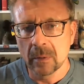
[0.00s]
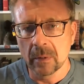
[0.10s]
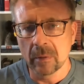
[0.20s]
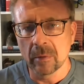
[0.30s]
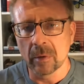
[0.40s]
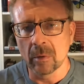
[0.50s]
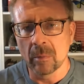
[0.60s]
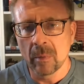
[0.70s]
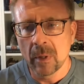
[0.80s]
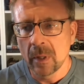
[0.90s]
There we go.
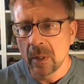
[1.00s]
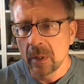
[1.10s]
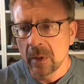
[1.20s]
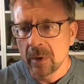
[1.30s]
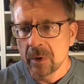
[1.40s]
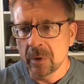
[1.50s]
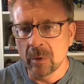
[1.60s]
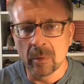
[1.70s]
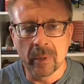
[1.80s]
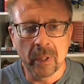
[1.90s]

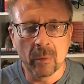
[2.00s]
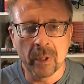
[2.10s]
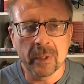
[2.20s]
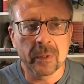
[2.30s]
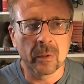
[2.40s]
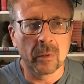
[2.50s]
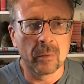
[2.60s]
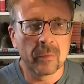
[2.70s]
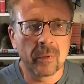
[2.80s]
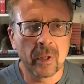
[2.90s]
So, anyways,
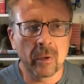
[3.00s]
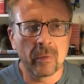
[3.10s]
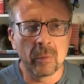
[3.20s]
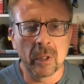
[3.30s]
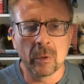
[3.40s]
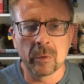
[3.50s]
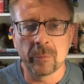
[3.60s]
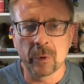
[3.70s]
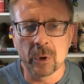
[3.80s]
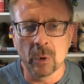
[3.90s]
so thank you everyone
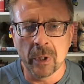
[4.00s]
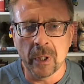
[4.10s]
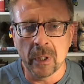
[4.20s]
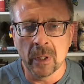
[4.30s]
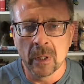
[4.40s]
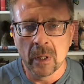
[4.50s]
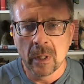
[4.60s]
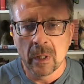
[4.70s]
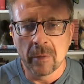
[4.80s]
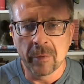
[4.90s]
for joining.
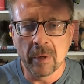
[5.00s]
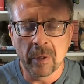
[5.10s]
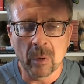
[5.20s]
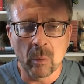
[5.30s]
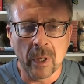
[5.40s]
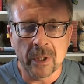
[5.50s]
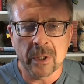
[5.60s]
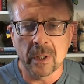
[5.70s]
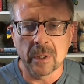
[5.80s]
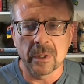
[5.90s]
If you have any
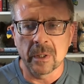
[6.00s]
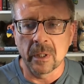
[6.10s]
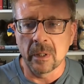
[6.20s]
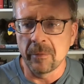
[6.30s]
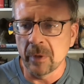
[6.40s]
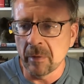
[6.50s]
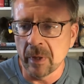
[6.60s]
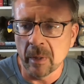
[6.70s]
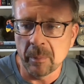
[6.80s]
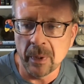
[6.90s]
questions, if you have
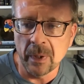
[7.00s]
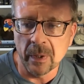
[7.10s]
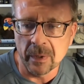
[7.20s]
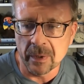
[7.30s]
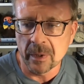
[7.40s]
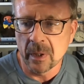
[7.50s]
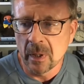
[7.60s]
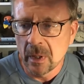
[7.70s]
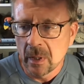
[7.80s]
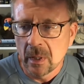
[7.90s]
any opinions,
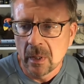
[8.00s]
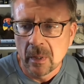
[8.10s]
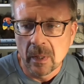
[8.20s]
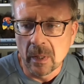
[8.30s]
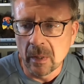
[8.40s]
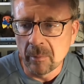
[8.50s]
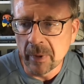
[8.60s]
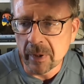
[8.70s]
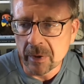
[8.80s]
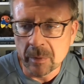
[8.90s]

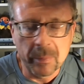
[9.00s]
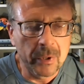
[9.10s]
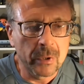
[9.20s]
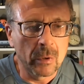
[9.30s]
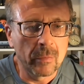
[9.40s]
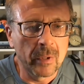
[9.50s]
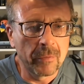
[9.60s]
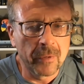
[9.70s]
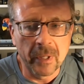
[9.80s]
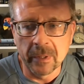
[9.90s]
make sure
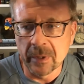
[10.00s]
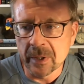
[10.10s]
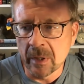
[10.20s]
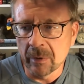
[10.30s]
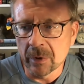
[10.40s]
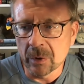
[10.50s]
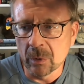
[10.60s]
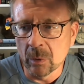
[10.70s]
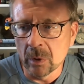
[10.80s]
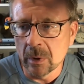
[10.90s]
verify that sound is
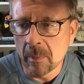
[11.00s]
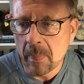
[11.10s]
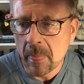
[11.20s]
good.